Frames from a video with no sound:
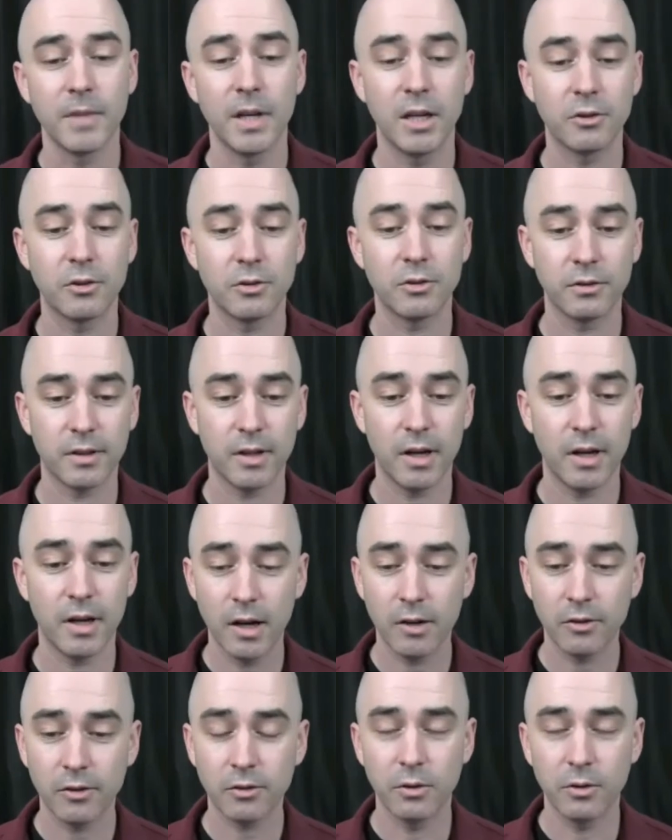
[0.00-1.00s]
And so I was like, all
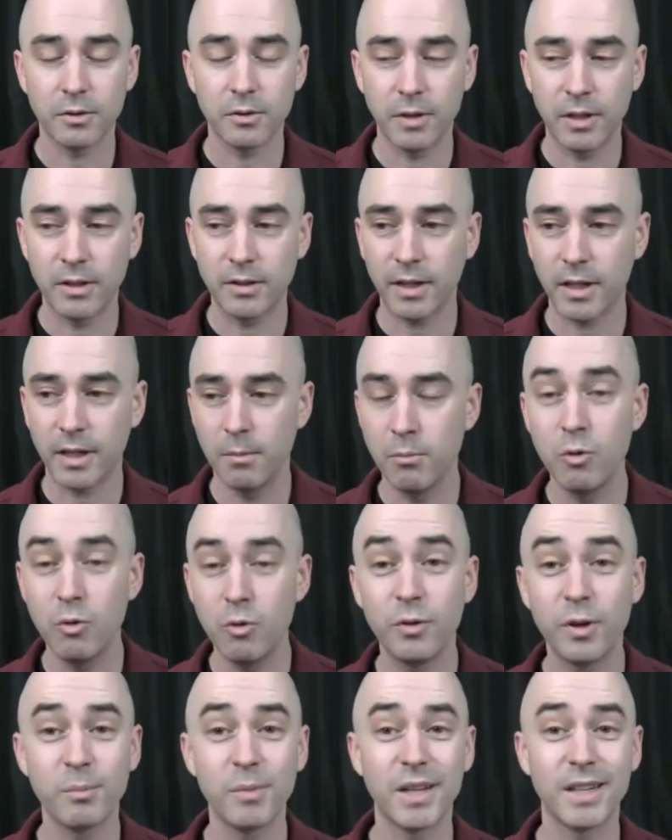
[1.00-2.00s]
right, so it's like a
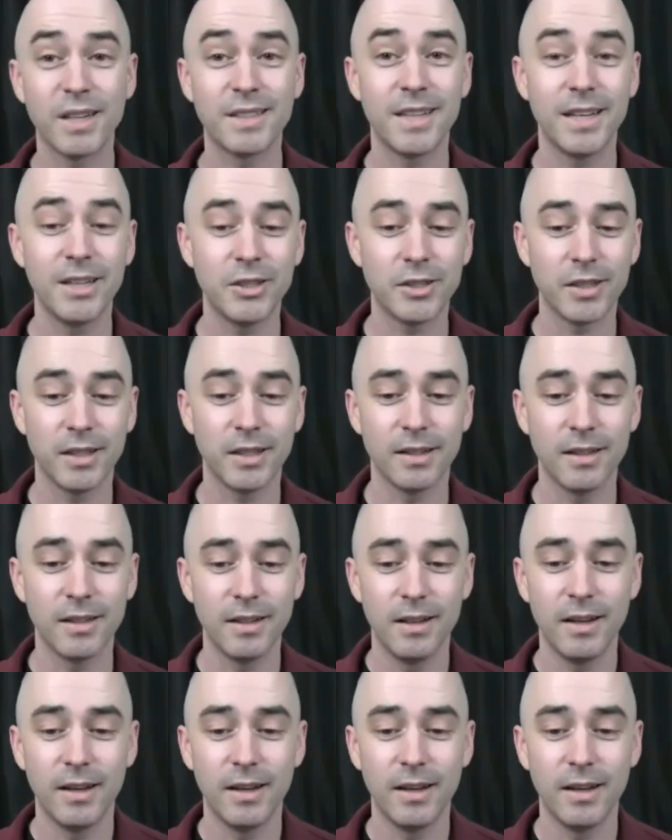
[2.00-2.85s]
moving meditation.